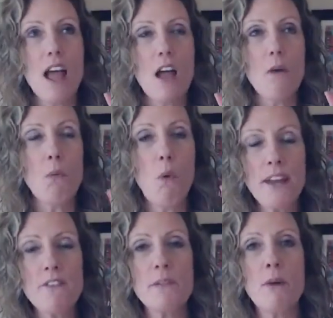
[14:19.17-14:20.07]
One
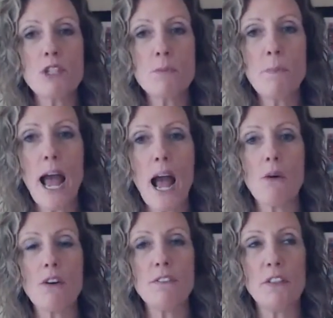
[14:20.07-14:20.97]
of the most
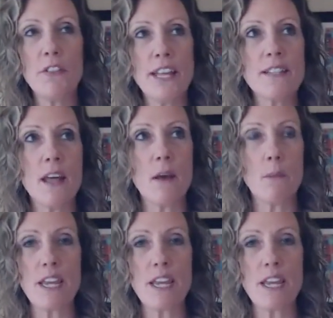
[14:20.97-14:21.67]
powerful things that we